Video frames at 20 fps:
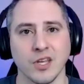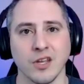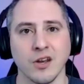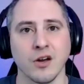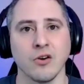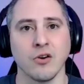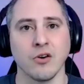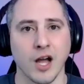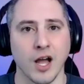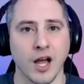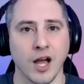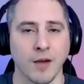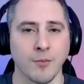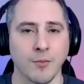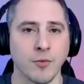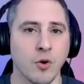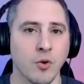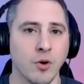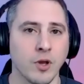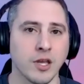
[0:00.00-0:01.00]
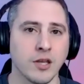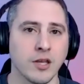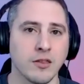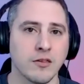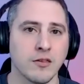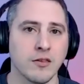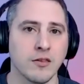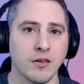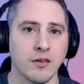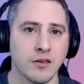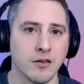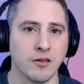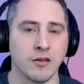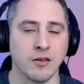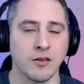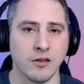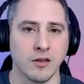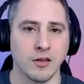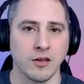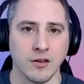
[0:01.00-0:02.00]
know, I'm going into
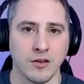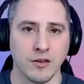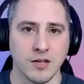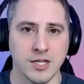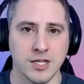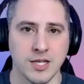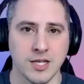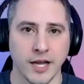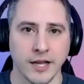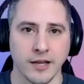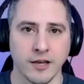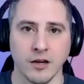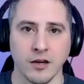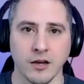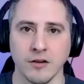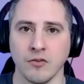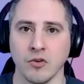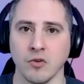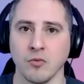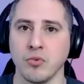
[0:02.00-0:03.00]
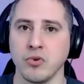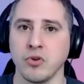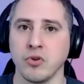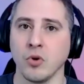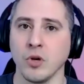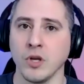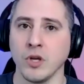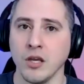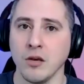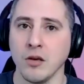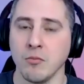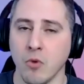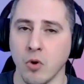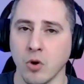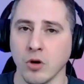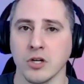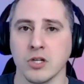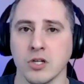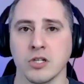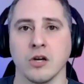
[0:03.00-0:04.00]
the side of employee
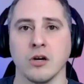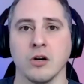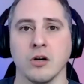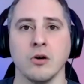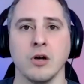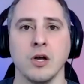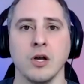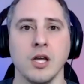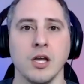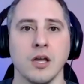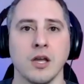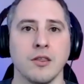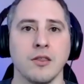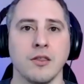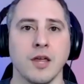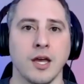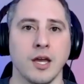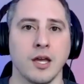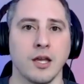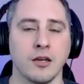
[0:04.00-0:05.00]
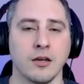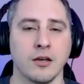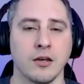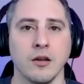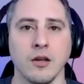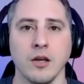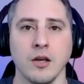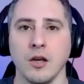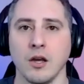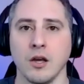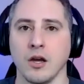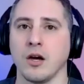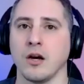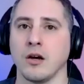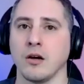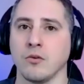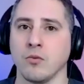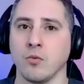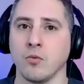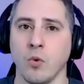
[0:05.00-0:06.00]
more so than
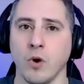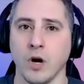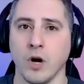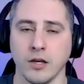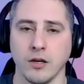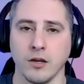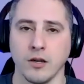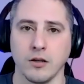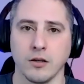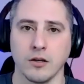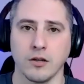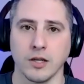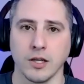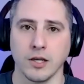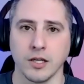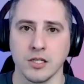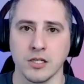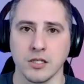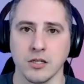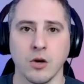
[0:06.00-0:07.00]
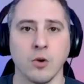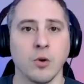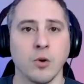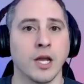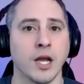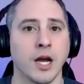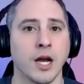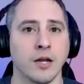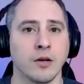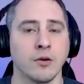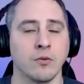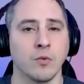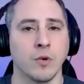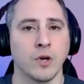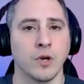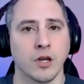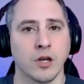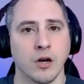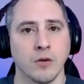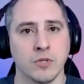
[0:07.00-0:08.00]
what is going on when
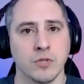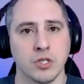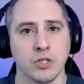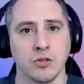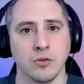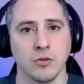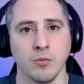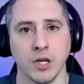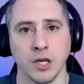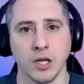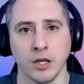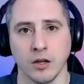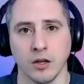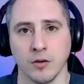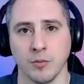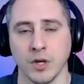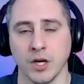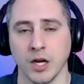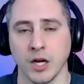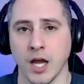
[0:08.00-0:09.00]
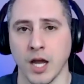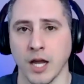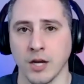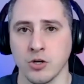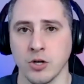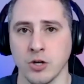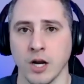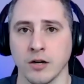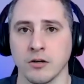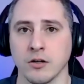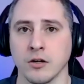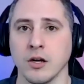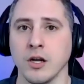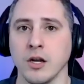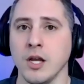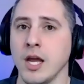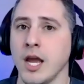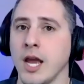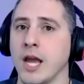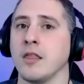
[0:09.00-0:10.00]
it comes to being an independent contractor.
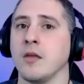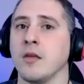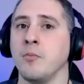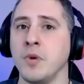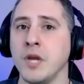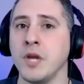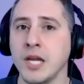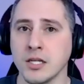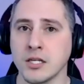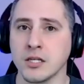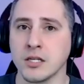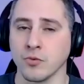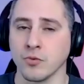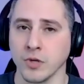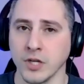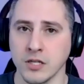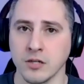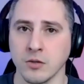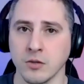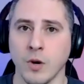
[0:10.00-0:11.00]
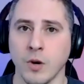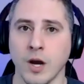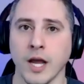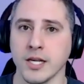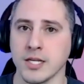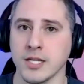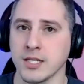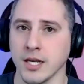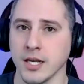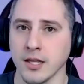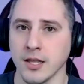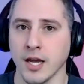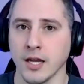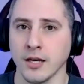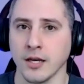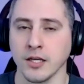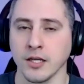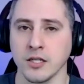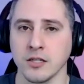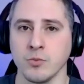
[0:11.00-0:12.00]
And the biggest reason why I say that
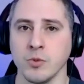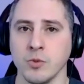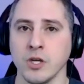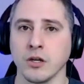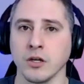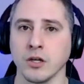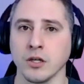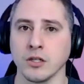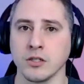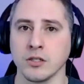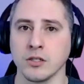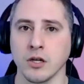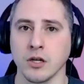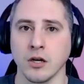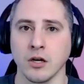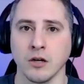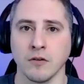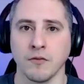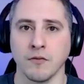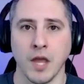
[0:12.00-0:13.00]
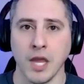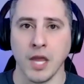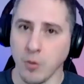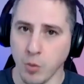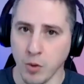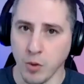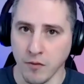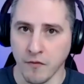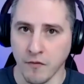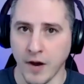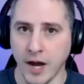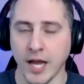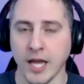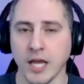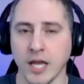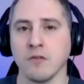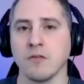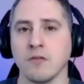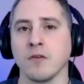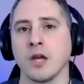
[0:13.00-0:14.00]
is because of
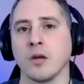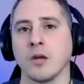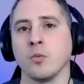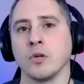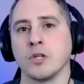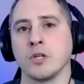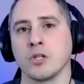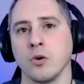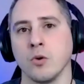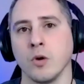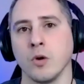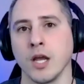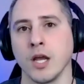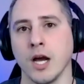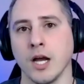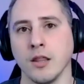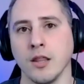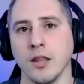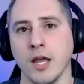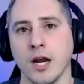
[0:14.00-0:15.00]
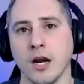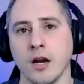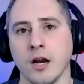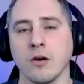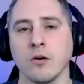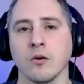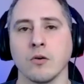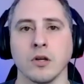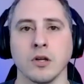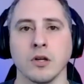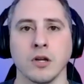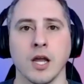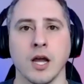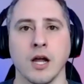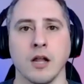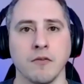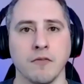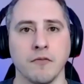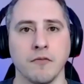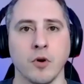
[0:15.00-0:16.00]
AB5 and what's going on there in
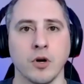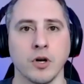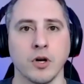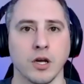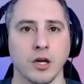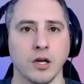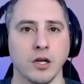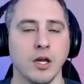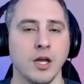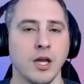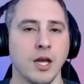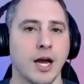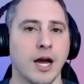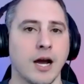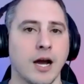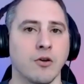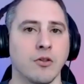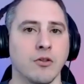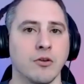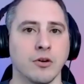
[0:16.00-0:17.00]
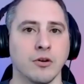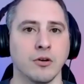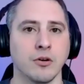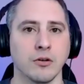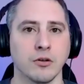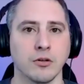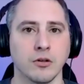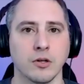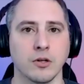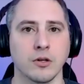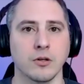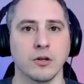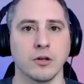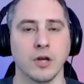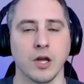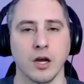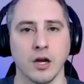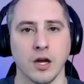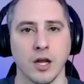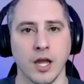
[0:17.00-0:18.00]
California, how they're
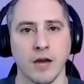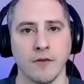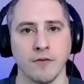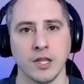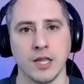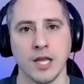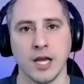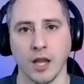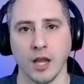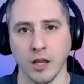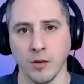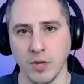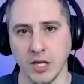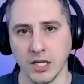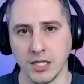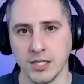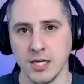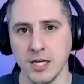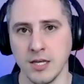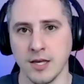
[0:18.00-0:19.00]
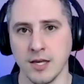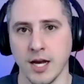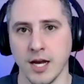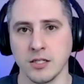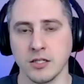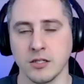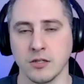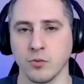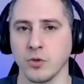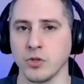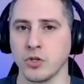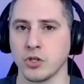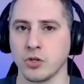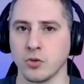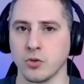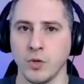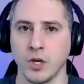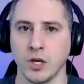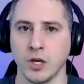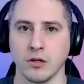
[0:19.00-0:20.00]
having that ABC test, which
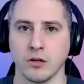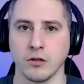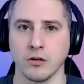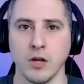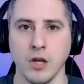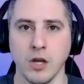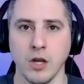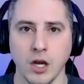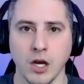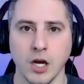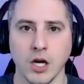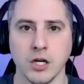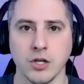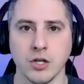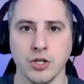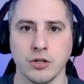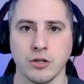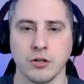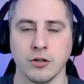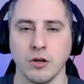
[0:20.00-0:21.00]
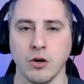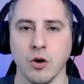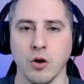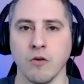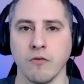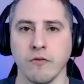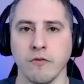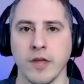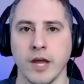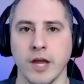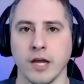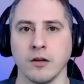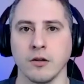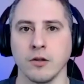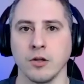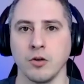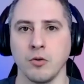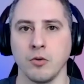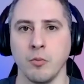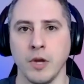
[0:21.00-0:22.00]
we can go over that in a
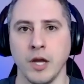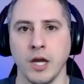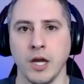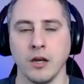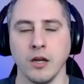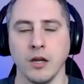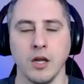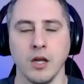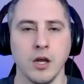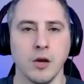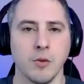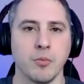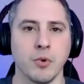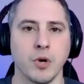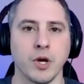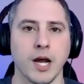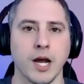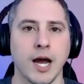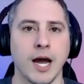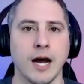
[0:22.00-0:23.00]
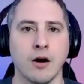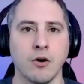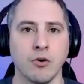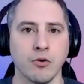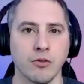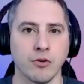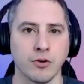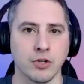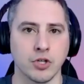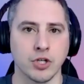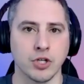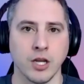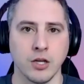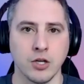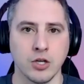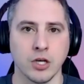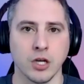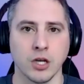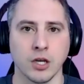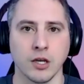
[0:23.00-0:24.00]
little bit, but how they're
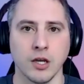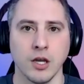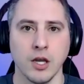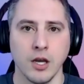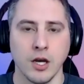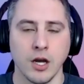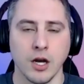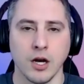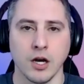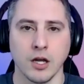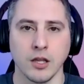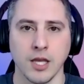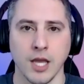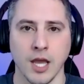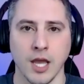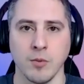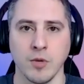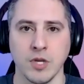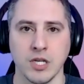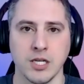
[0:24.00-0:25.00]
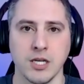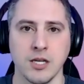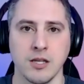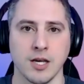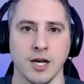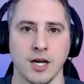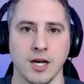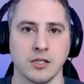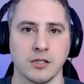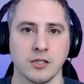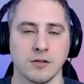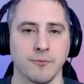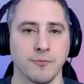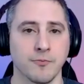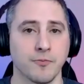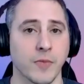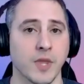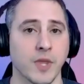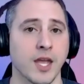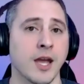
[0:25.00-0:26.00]
changing the ABC test
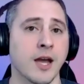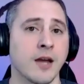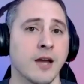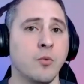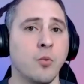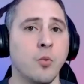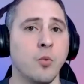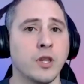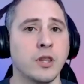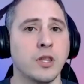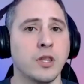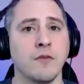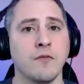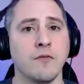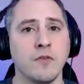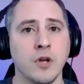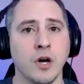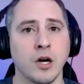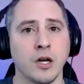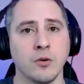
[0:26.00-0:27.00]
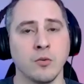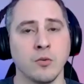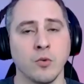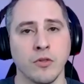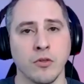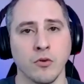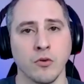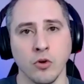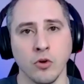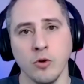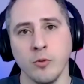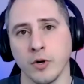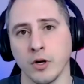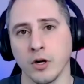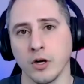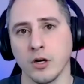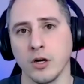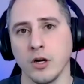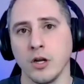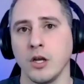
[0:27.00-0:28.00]
and what they've done with
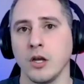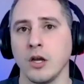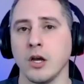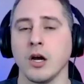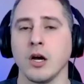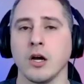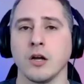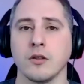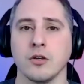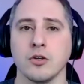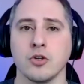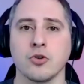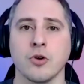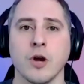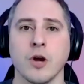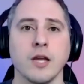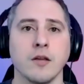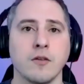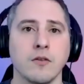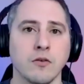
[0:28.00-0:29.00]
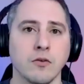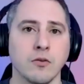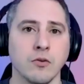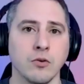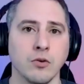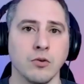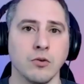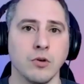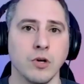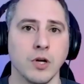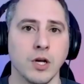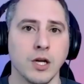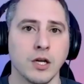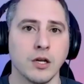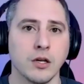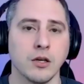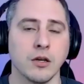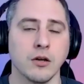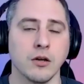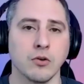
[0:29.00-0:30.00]
Uber to try to,
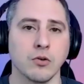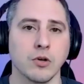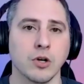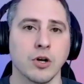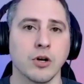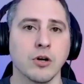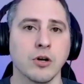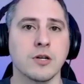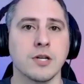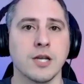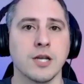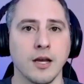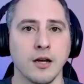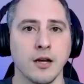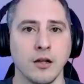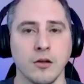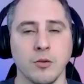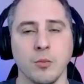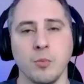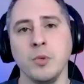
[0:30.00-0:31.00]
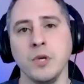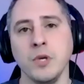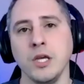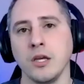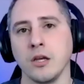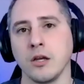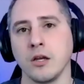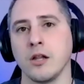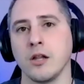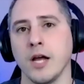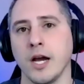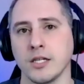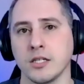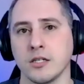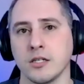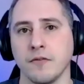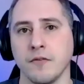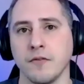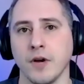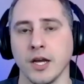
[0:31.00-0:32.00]
you know, curtail being
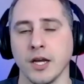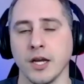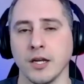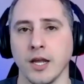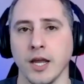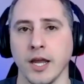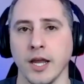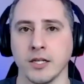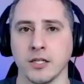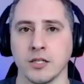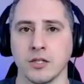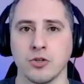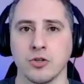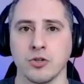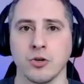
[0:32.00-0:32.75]
classified as an